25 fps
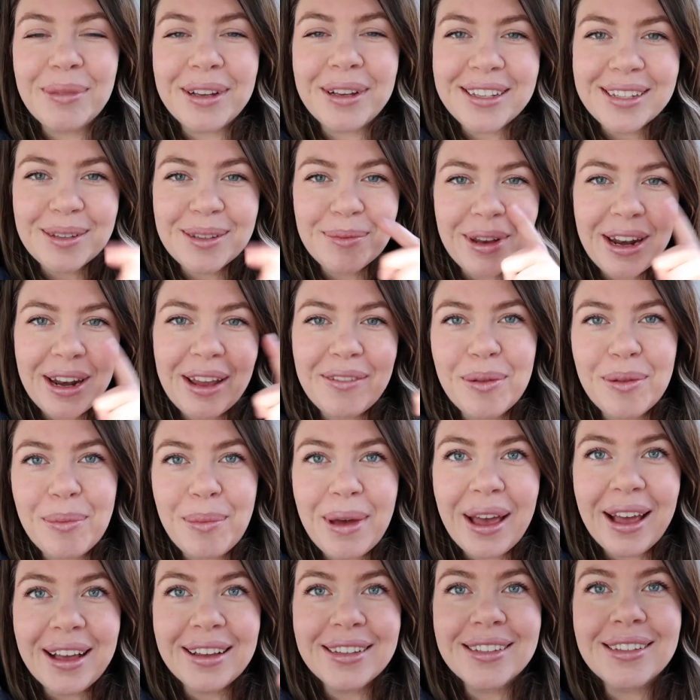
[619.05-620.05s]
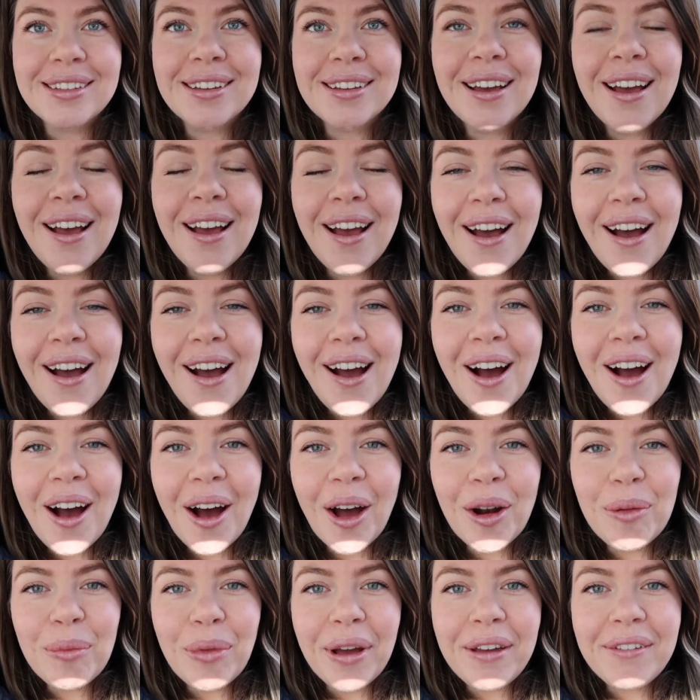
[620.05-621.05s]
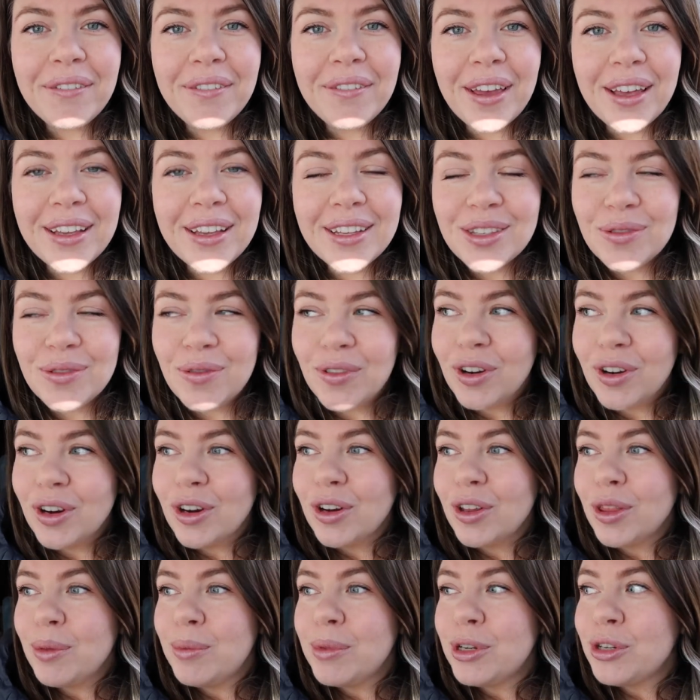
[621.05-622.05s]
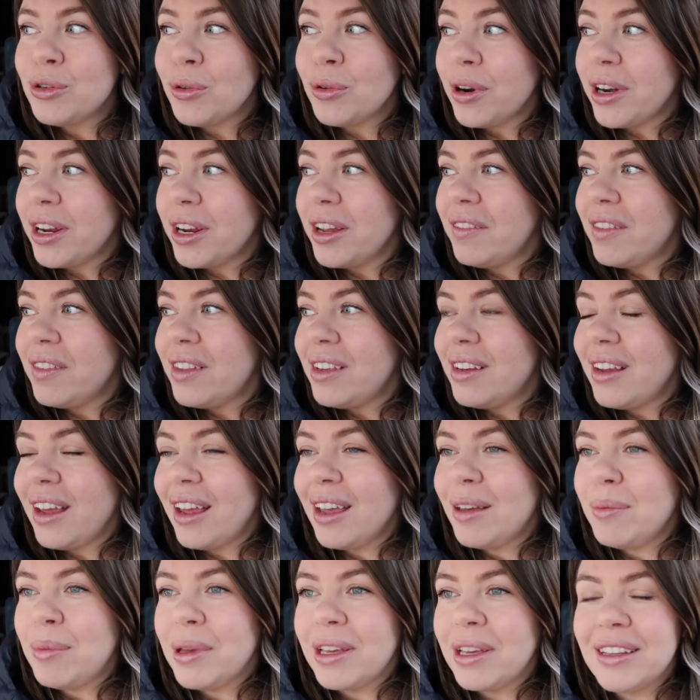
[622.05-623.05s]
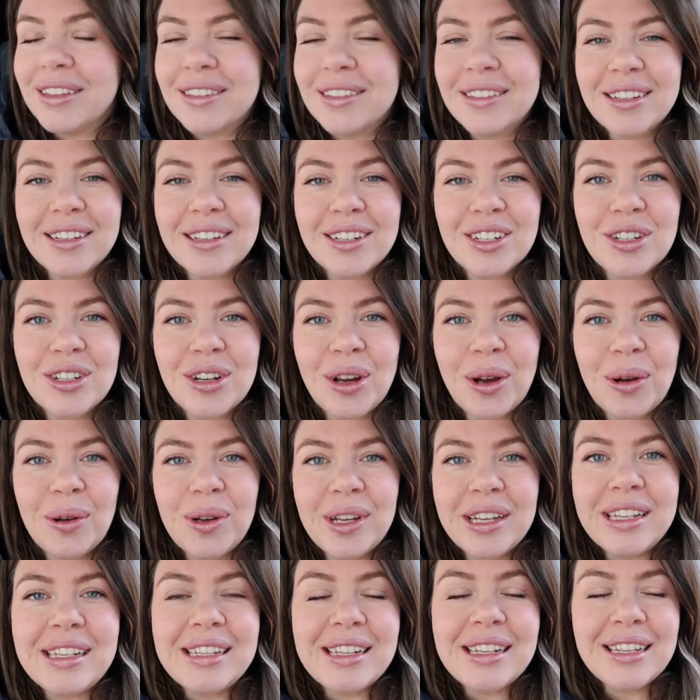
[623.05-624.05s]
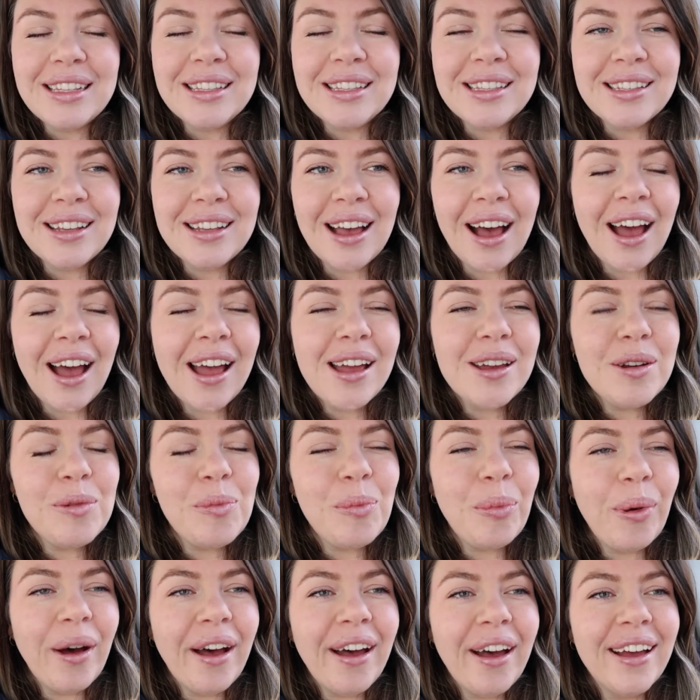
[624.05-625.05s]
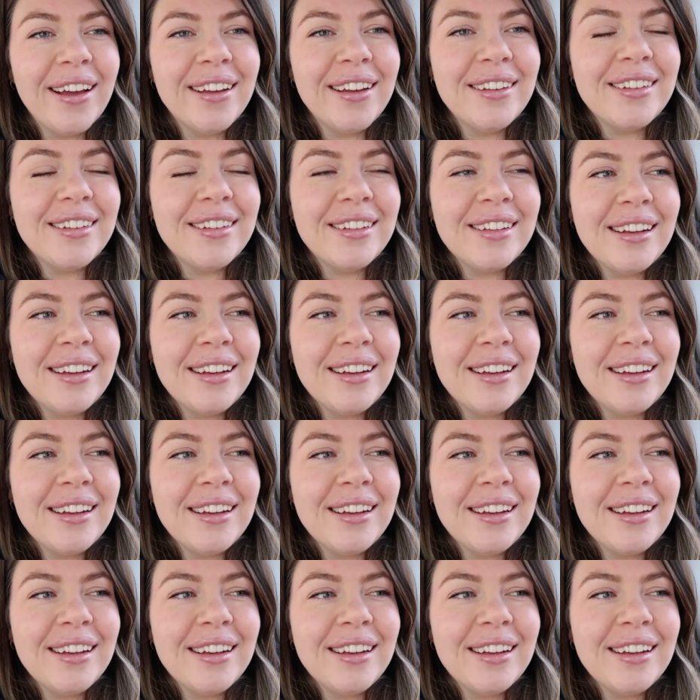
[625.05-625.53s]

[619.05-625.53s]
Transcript: because I'm gonna have a mask on my face for the majority of the day because this show is inside, but